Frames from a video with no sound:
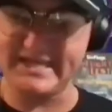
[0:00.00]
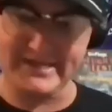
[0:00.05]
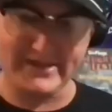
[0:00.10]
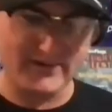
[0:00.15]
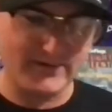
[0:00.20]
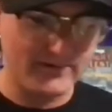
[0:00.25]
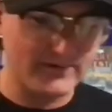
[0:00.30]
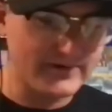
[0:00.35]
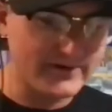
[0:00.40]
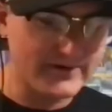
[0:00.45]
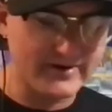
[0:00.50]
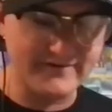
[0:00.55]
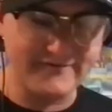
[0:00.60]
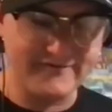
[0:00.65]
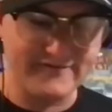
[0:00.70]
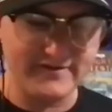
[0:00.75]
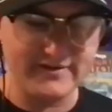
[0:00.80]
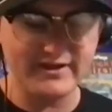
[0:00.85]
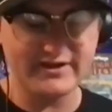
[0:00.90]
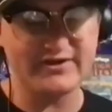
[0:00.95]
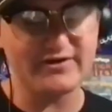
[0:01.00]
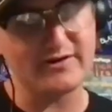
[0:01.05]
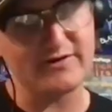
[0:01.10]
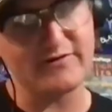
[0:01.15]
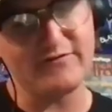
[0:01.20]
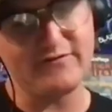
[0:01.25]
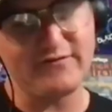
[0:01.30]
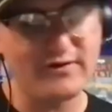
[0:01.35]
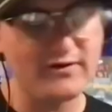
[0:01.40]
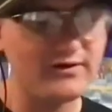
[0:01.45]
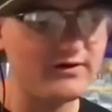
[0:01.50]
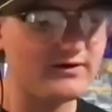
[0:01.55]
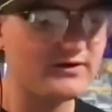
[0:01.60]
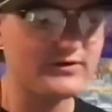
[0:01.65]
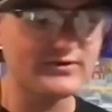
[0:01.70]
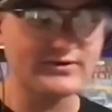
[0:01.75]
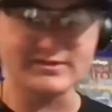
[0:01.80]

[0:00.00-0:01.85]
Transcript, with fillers: like, oh, you're going to feel like you're going to fall.